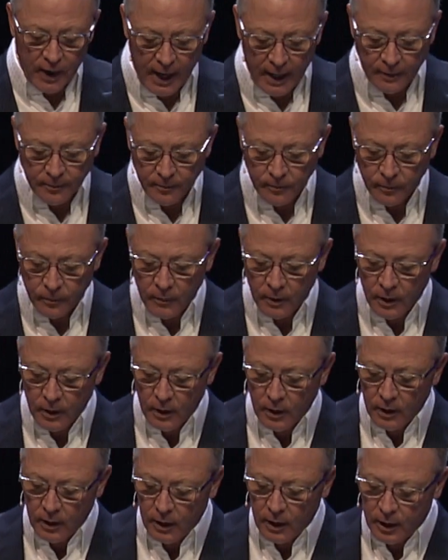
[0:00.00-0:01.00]
fact,
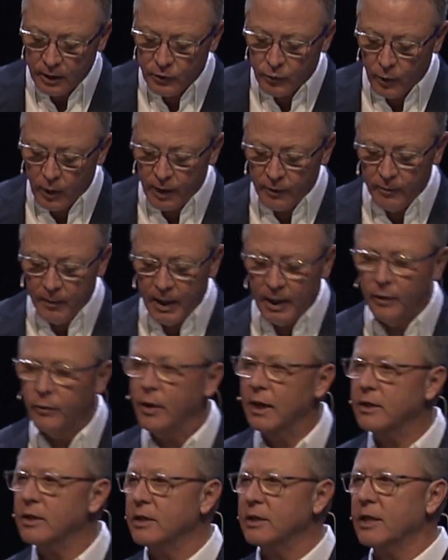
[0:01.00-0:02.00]
it's one of many
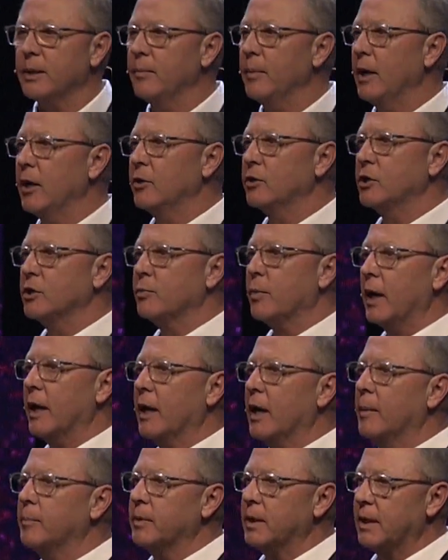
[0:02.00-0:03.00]
reasons that marriages
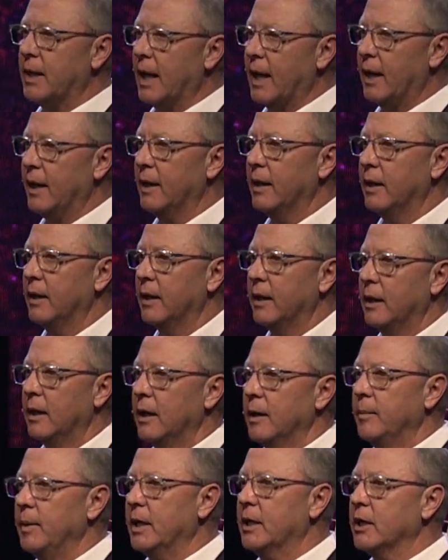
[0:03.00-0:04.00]
break up today.
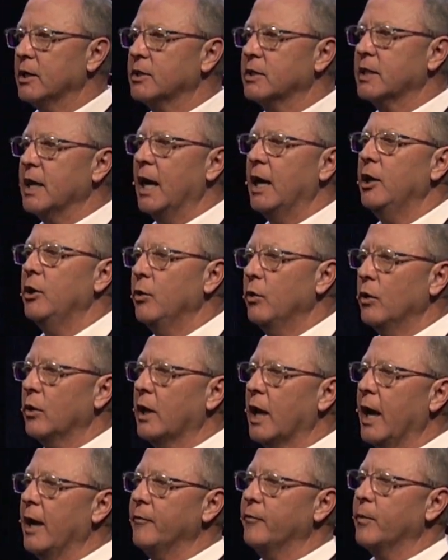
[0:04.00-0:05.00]
Because say you
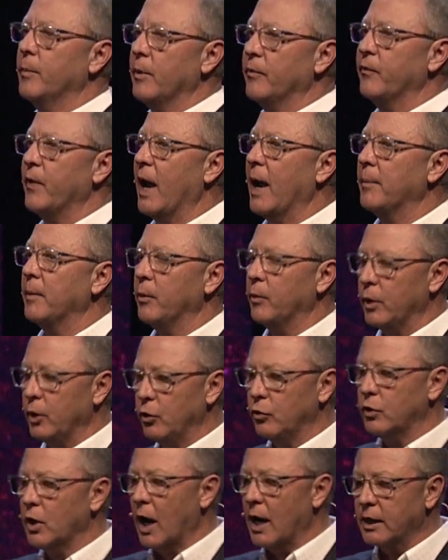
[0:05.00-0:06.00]
came from a family where
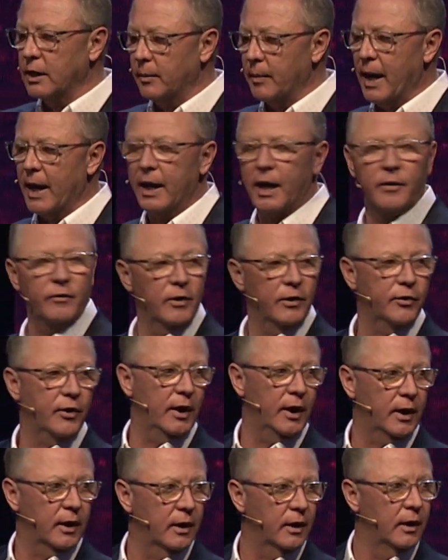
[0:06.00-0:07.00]
you talked about
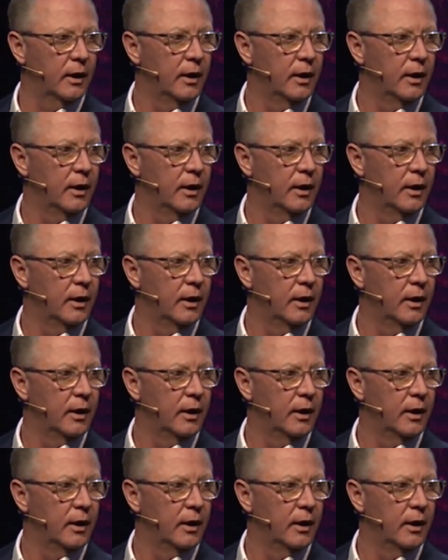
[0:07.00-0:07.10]
everything,